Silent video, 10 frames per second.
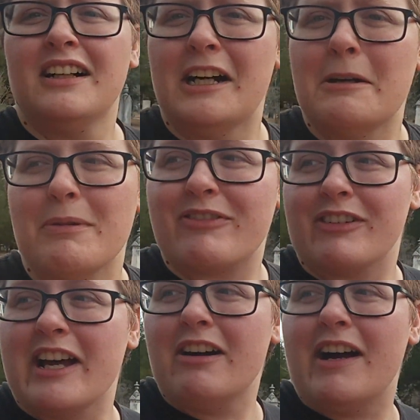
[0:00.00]
But
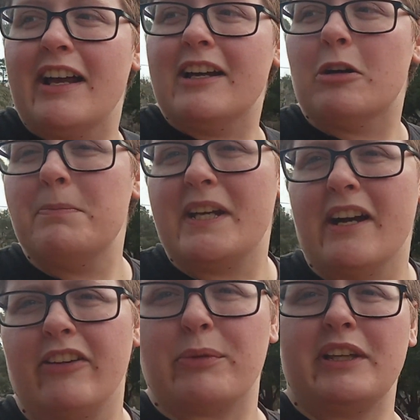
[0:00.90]
for now, I hope you
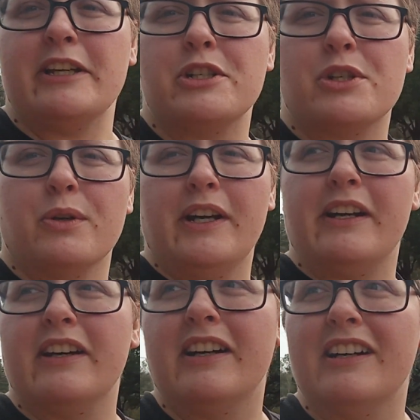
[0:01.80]
guys really
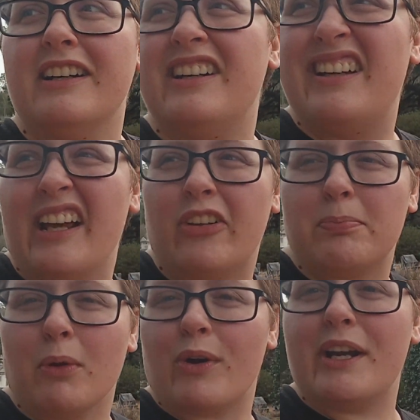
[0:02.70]
enjoyed
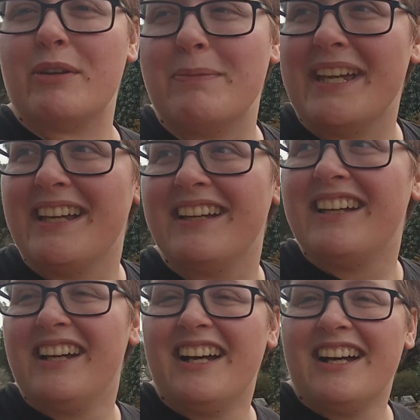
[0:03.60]
exploring with me
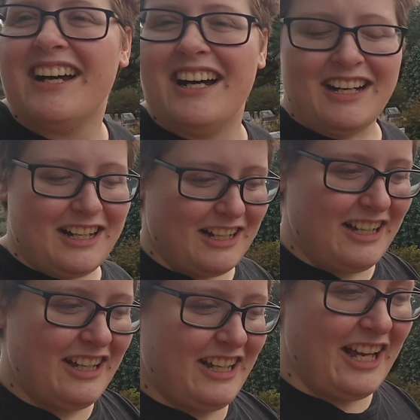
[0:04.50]

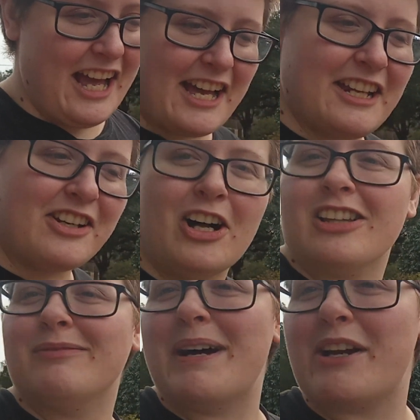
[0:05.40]
and
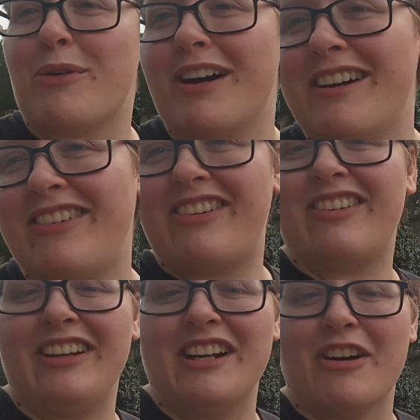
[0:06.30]
all of my
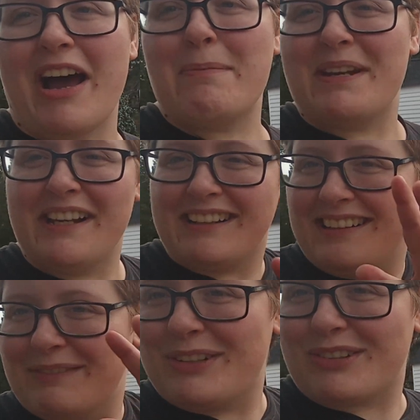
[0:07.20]
quirks, you know,
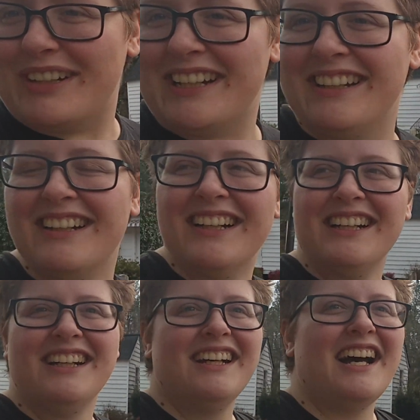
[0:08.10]
happening in between.
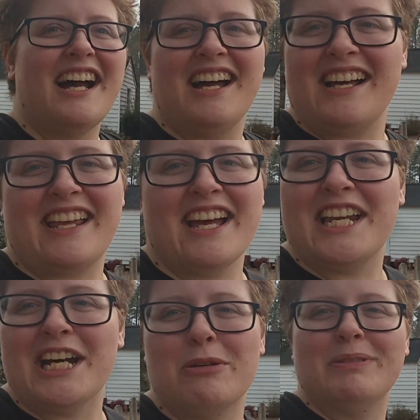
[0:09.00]
I
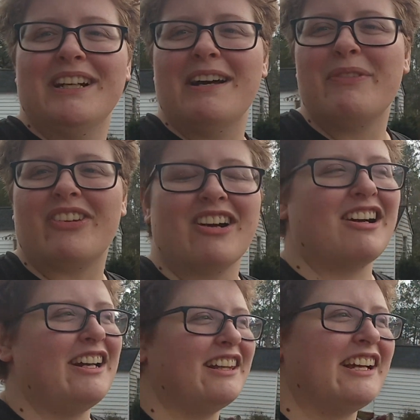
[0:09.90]
can't help it. I'm
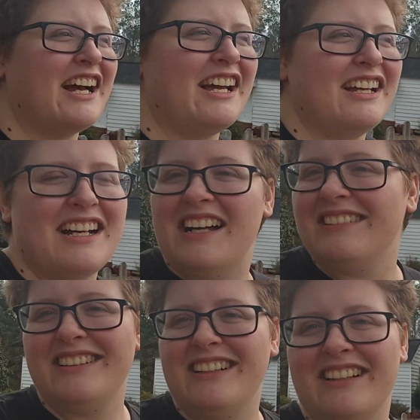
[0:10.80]
sorry. Like,
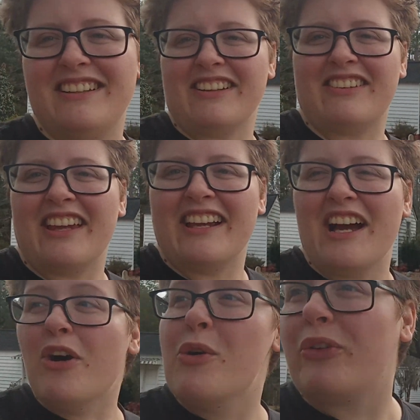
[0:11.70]
just like,
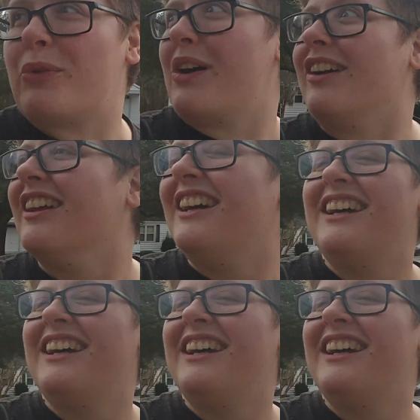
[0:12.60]
oh, squirrel.